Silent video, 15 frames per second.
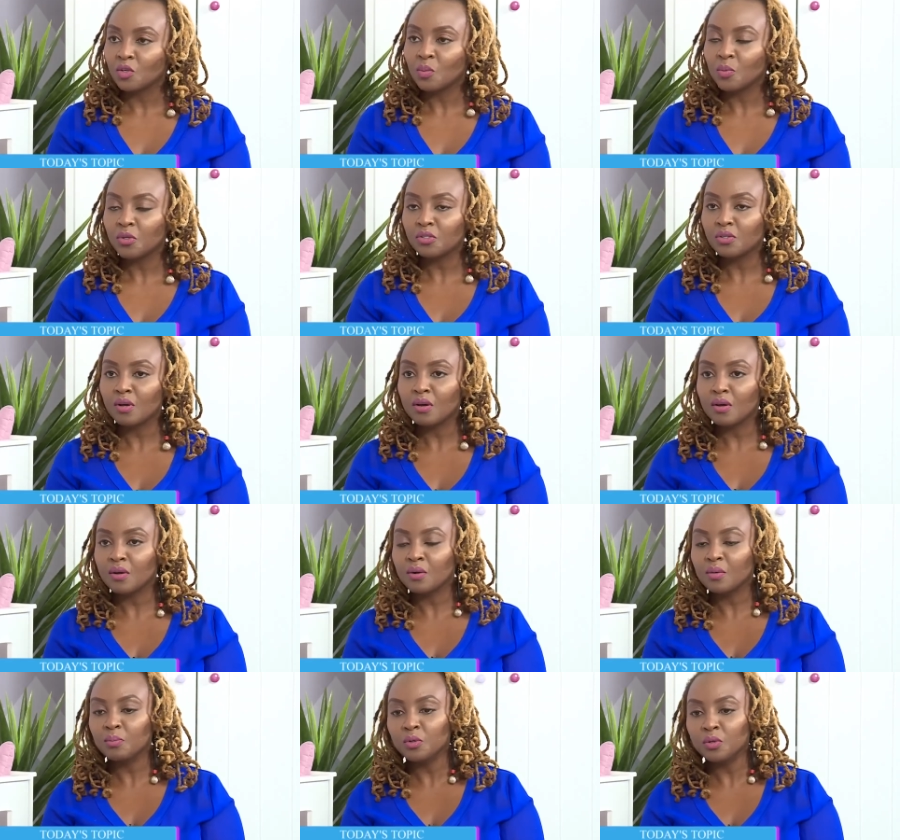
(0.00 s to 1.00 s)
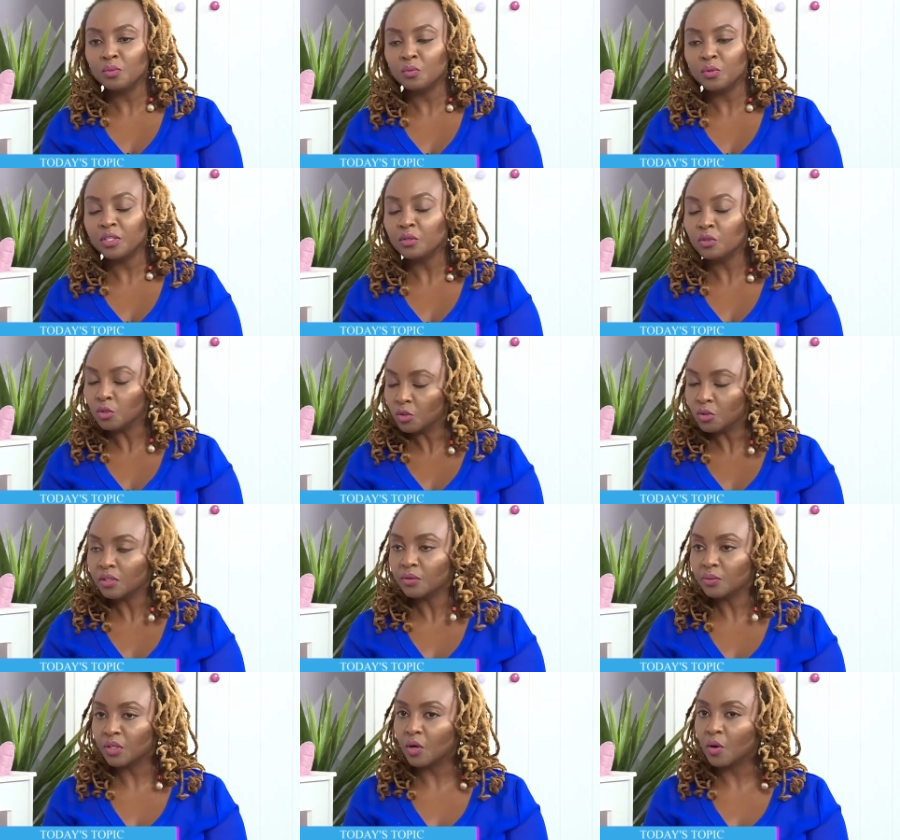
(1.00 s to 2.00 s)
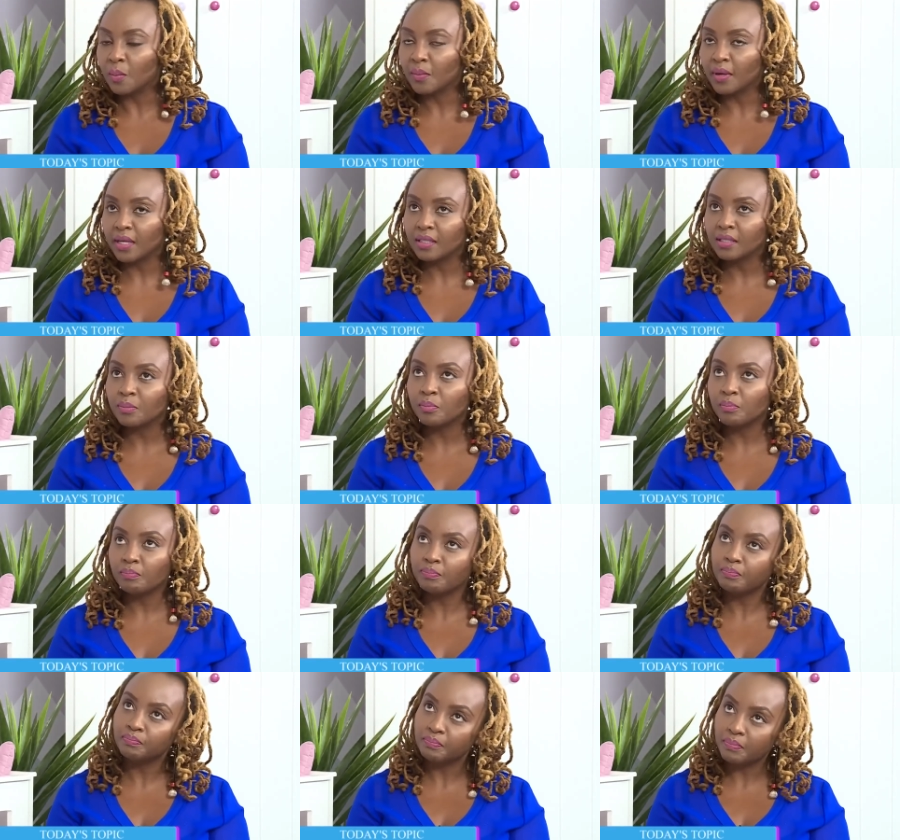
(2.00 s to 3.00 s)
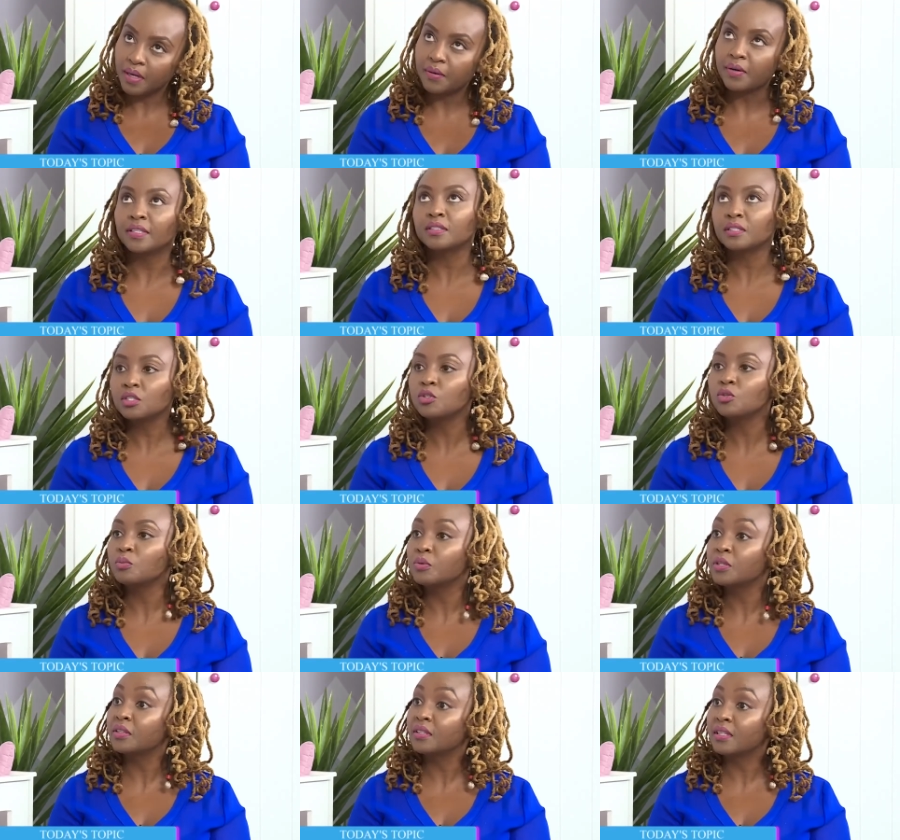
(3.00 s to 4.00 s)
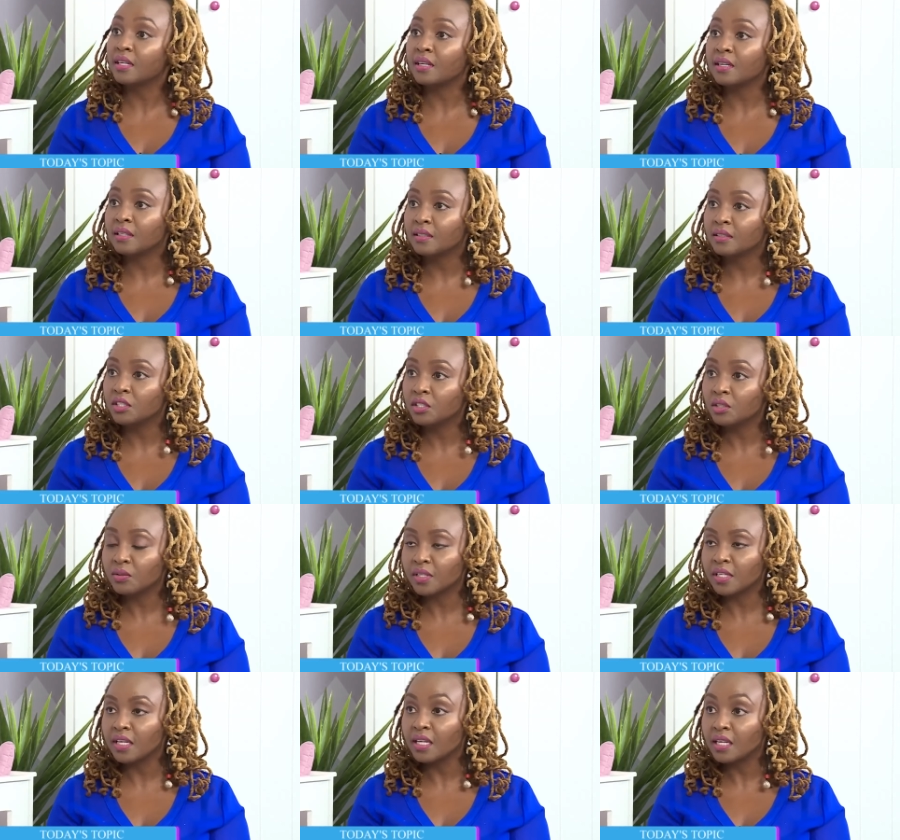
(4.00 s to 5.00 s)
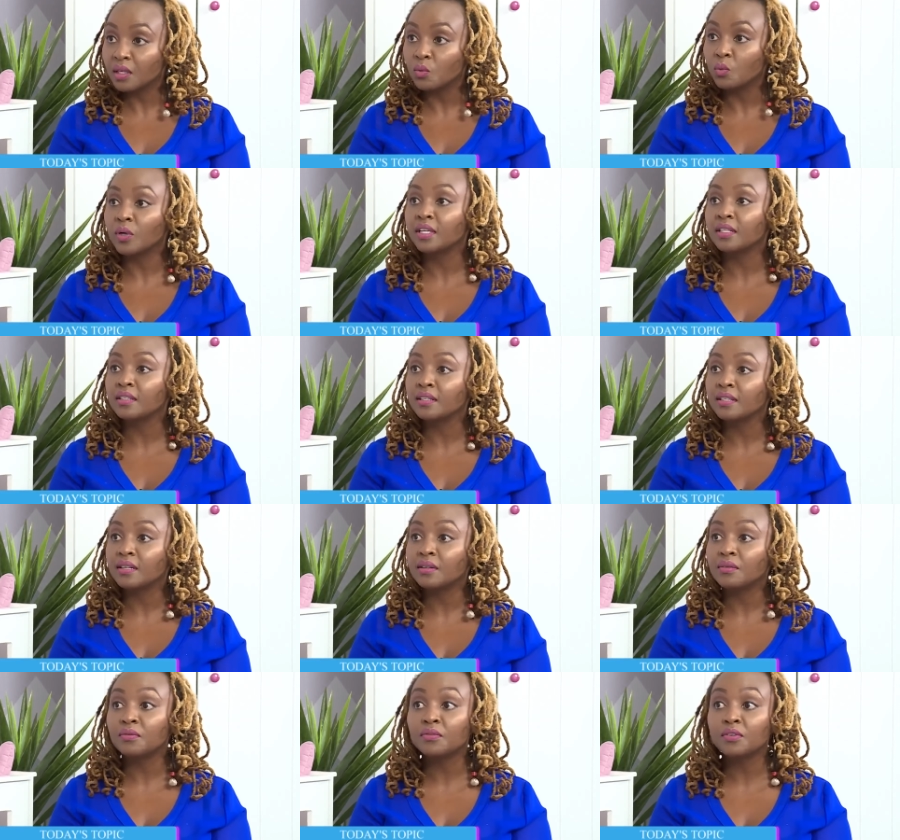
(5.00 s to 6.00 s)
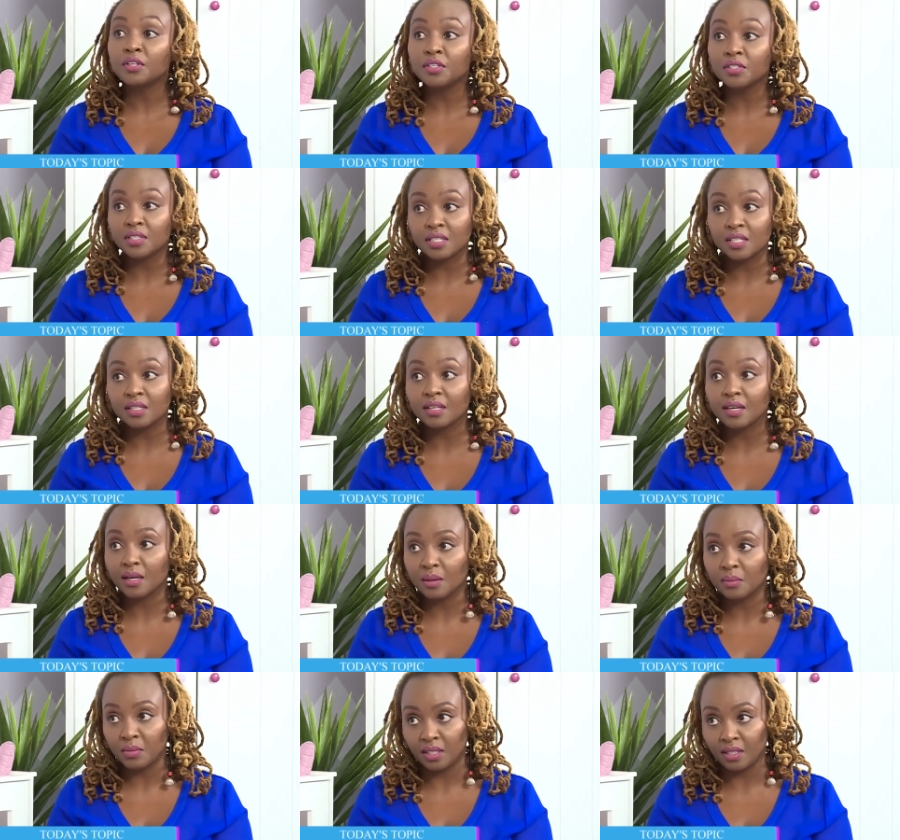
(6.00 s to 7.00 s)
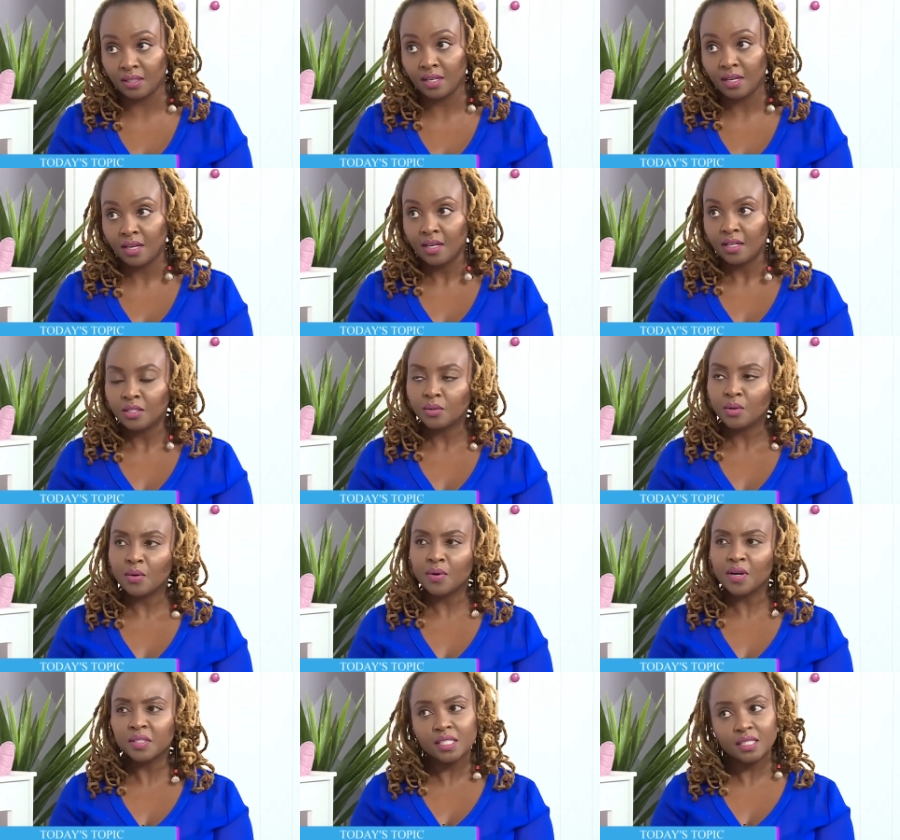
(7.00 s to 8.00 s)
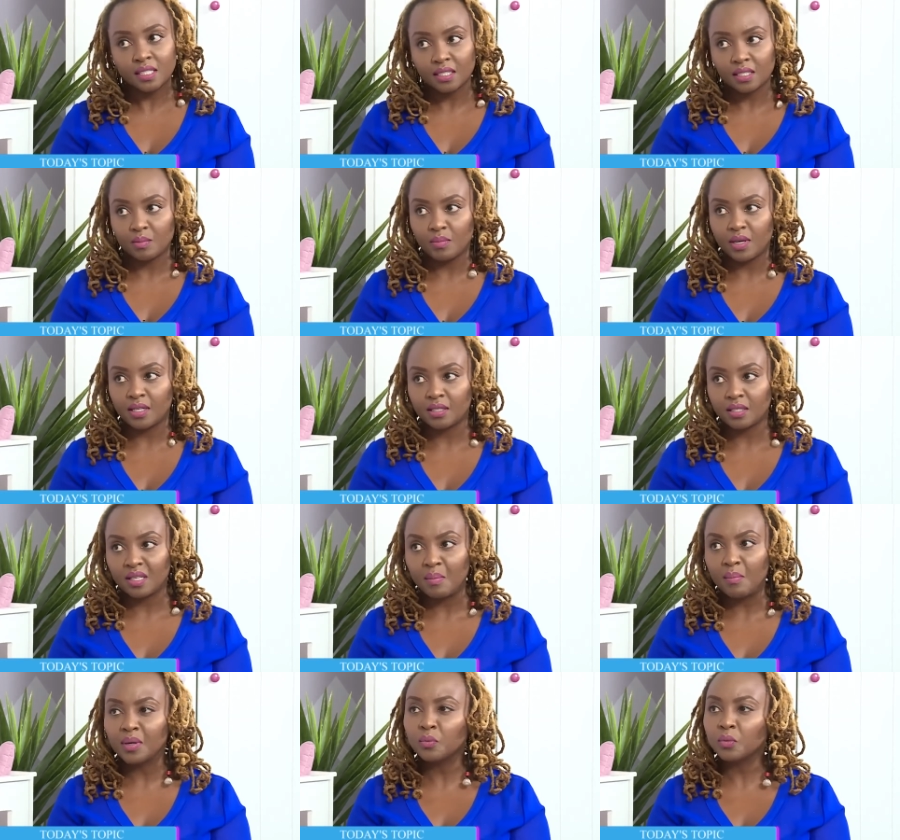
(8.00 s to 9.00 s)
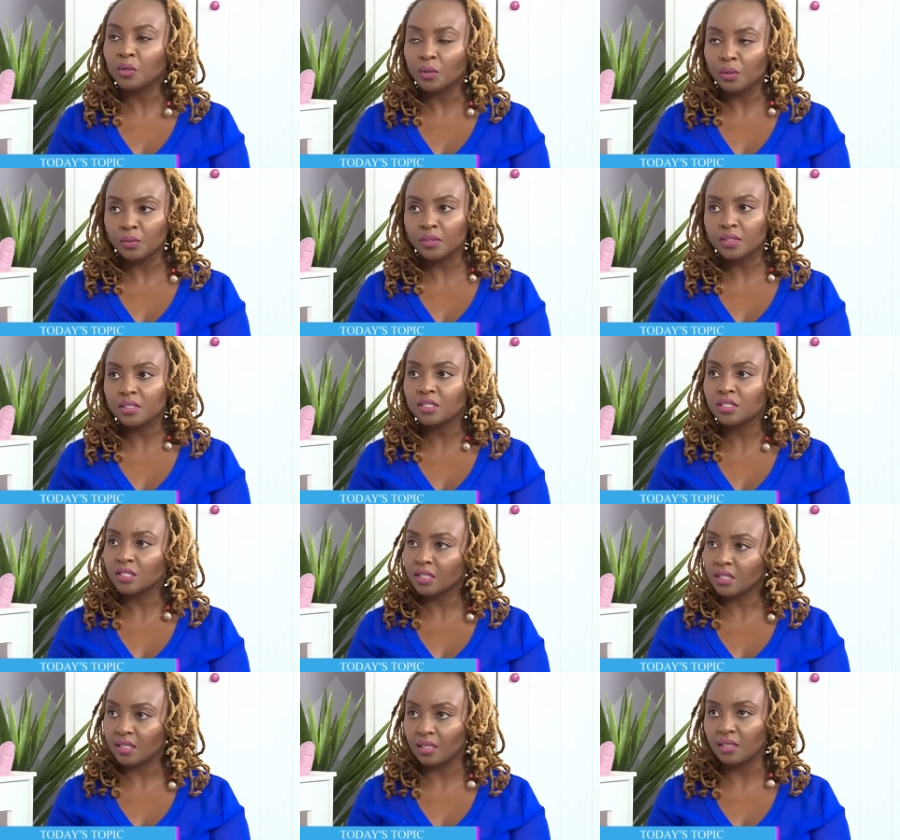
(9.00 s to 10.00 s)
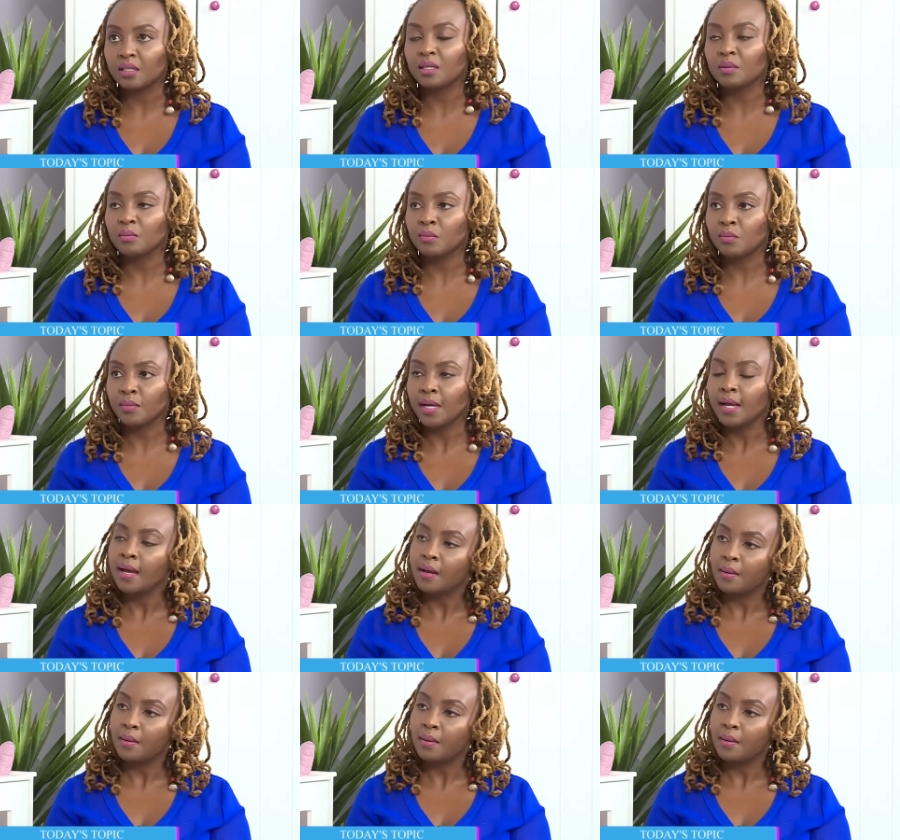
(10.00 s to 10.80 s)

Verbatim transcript: So most, uh, we usually recommend parents to bring the children in when their first teeth come in. Okay. So around six months, but we always just tell them